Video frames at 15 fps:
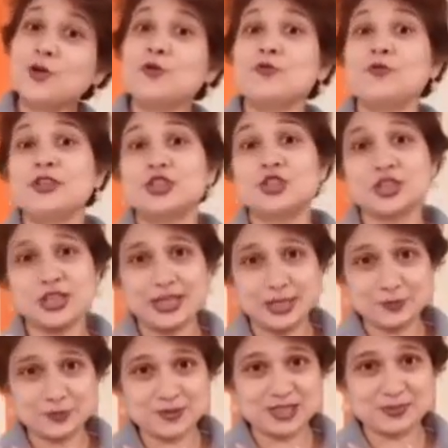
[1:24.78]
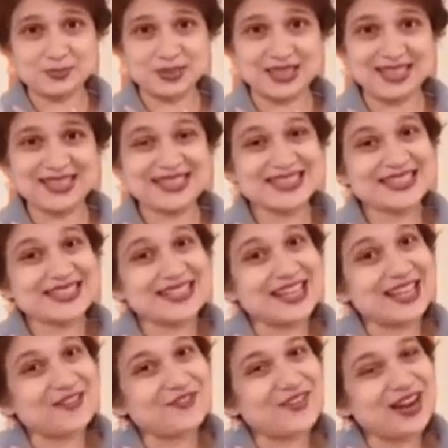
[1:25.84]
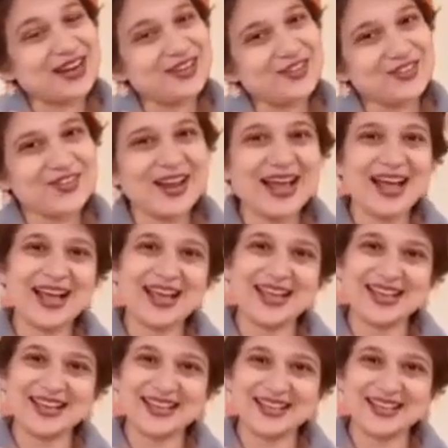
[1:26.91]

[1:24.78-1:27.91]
which keeps me safe and dry.